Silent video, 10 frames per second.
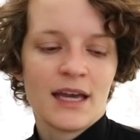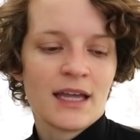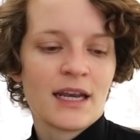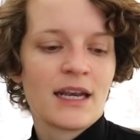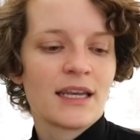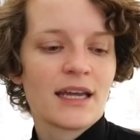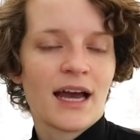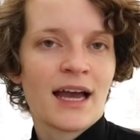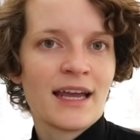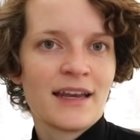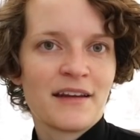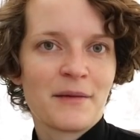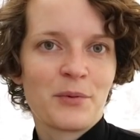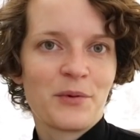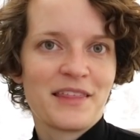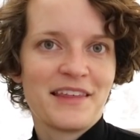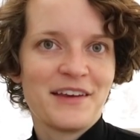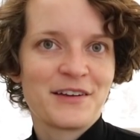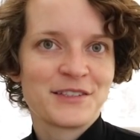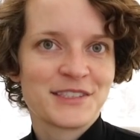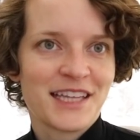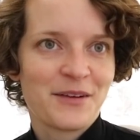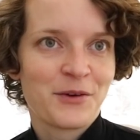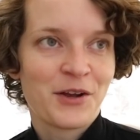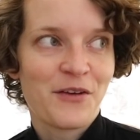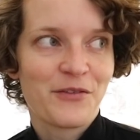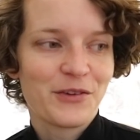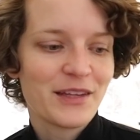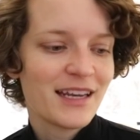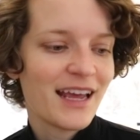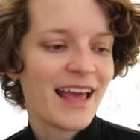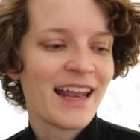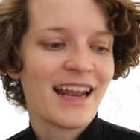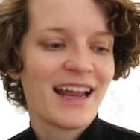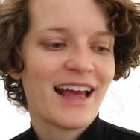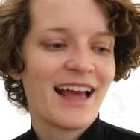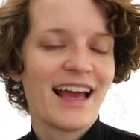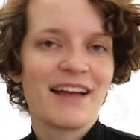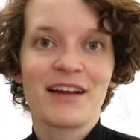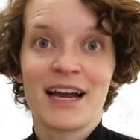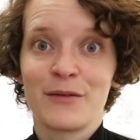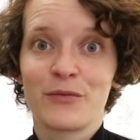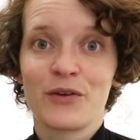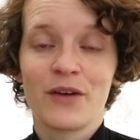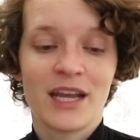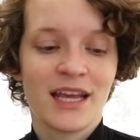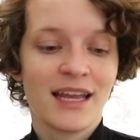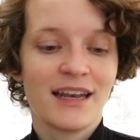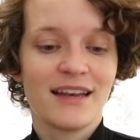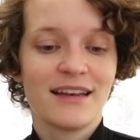and I ended up with ears that were not folded and kind of regretting it